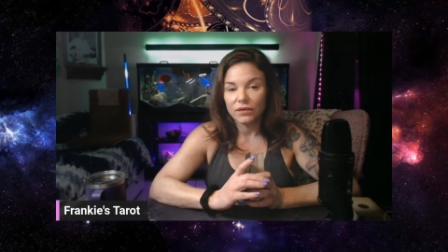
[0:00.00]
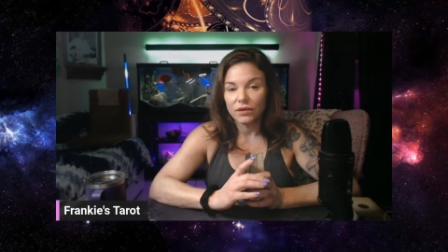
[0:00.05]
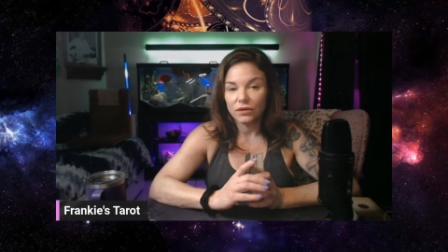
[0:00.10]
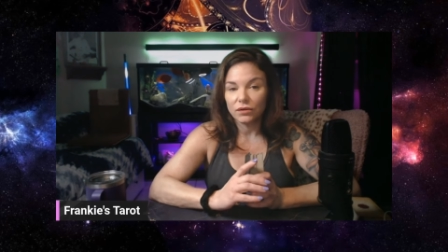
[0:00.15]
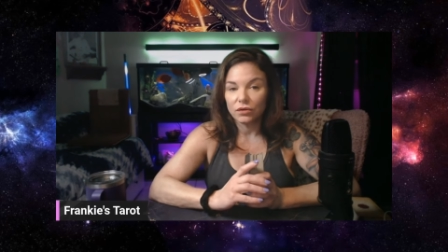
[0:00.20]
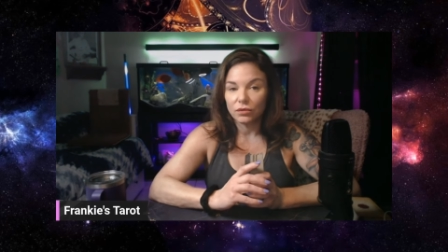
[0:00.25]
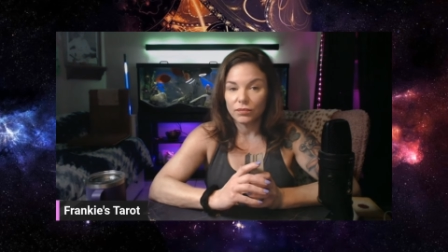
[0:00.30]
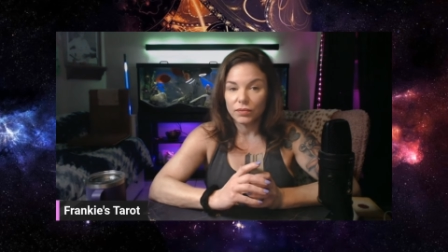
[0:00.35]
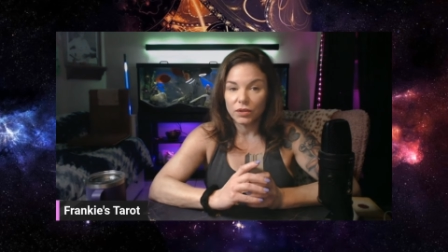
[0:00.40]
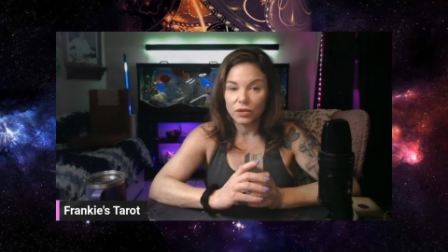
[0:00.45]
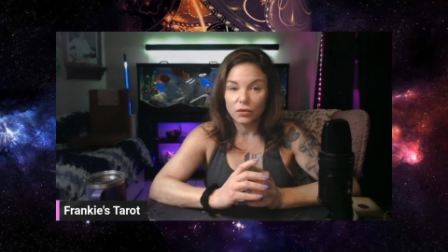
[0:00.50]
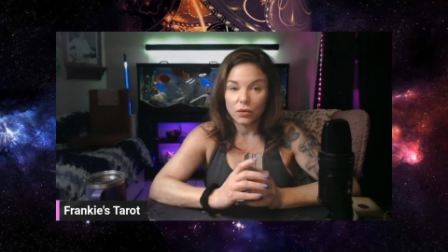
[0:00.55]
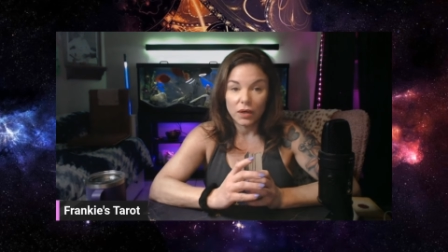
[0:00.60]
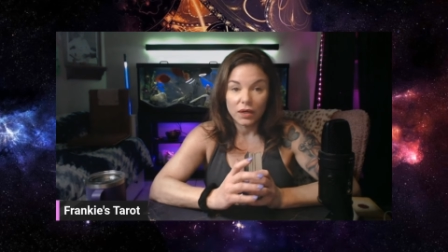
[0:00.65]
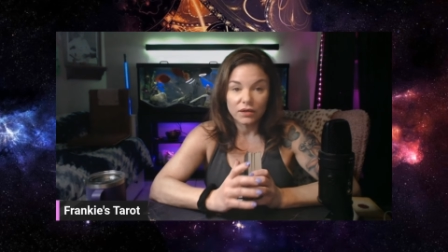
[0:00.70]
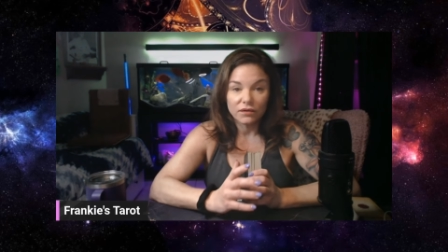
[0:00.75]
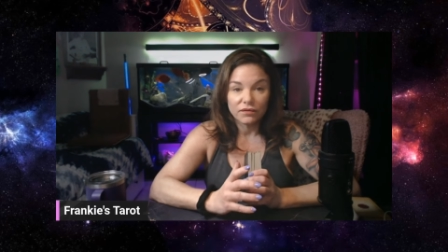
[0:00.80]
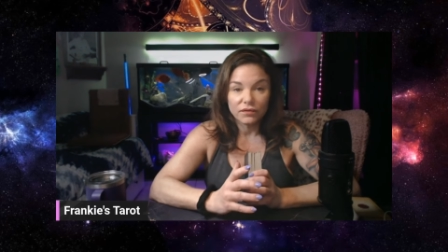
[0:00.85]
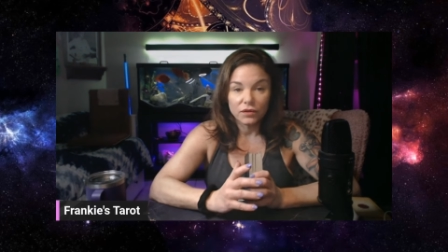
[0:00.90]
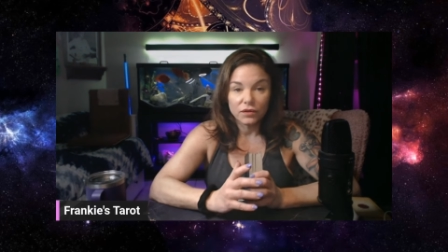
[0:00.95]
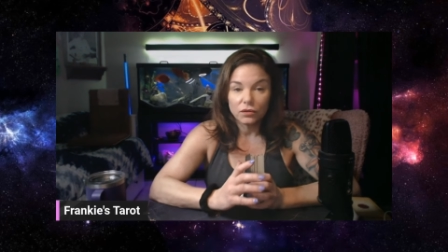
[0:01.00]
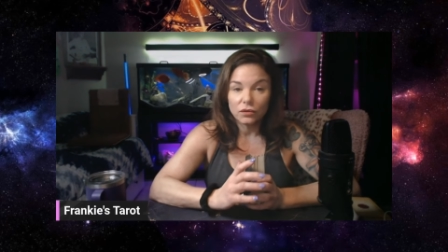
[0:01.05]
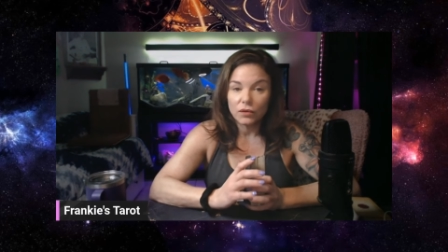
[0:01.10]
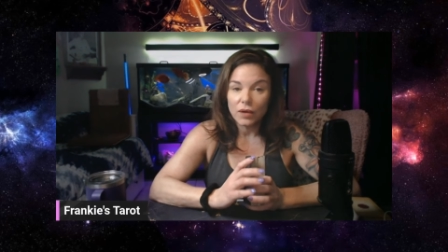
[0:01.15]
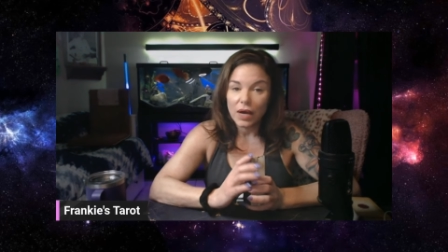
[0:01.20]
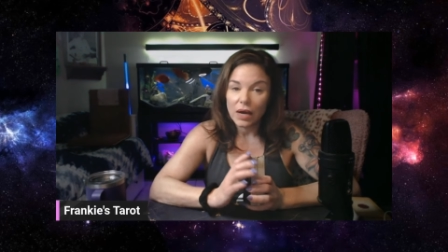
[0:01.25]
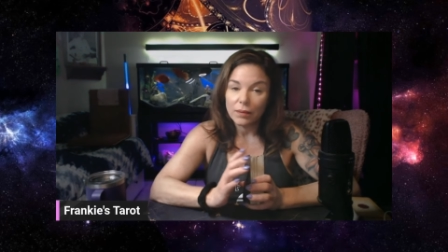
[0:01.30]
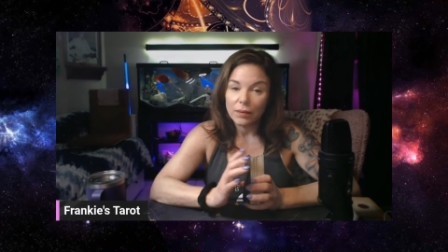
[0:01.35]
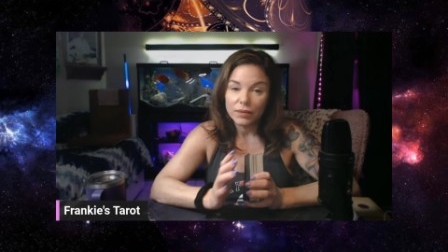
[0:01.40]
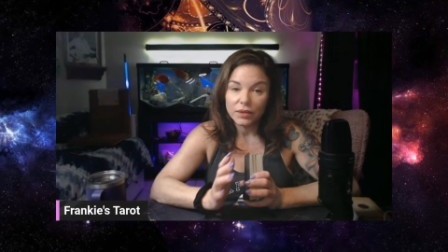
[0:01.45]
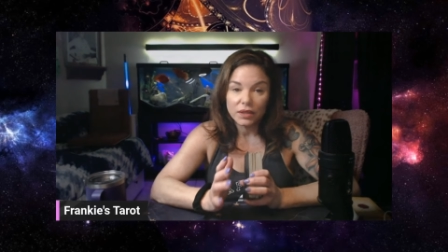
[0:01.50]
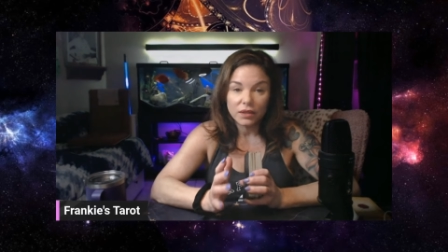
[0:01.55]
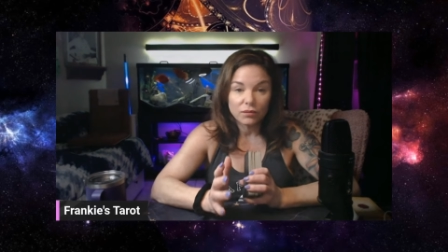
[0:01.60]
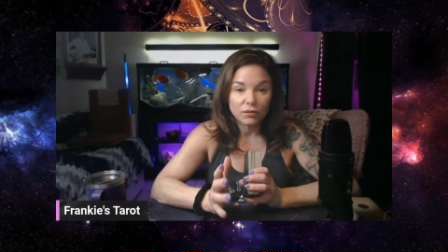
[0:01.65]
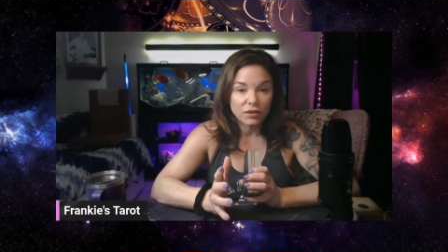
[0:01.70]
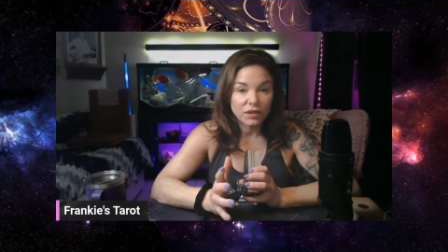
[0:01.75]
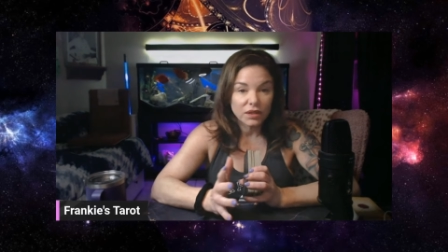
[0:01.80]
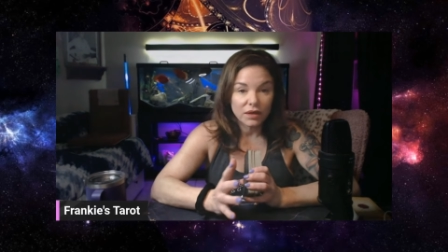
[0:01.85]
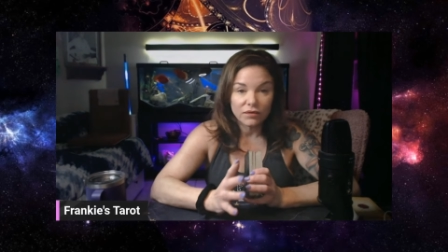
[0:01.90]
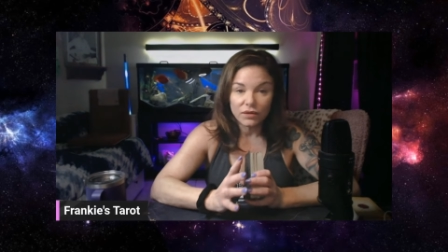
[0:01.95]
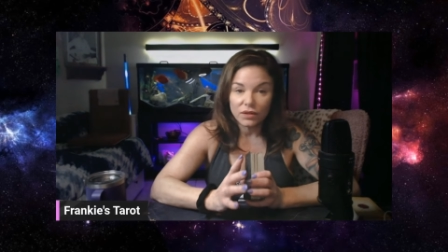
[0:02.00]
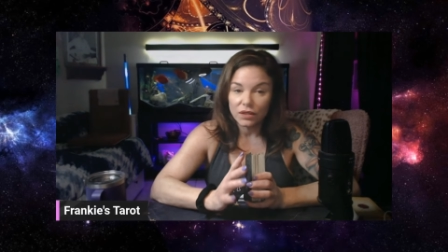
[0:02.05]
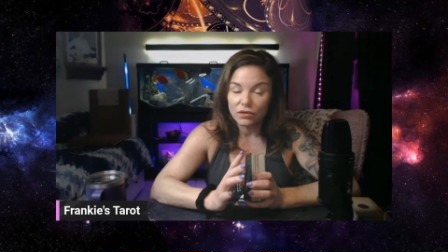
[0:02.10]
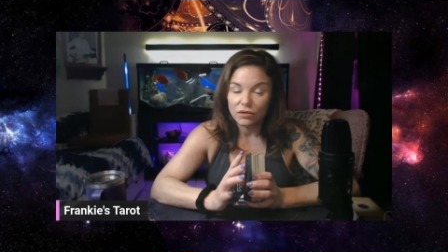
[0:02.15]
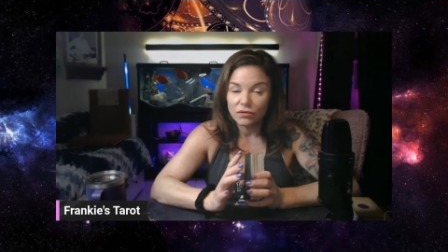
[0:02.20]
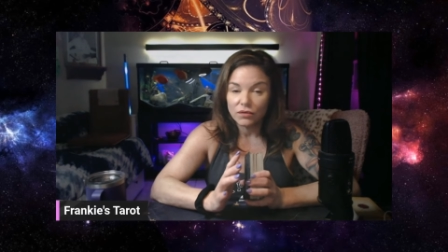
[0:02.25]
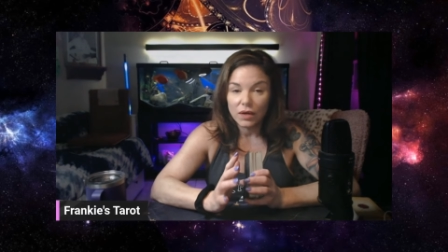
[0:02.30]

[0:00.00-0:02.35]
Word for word: There could be quite a few happening with everything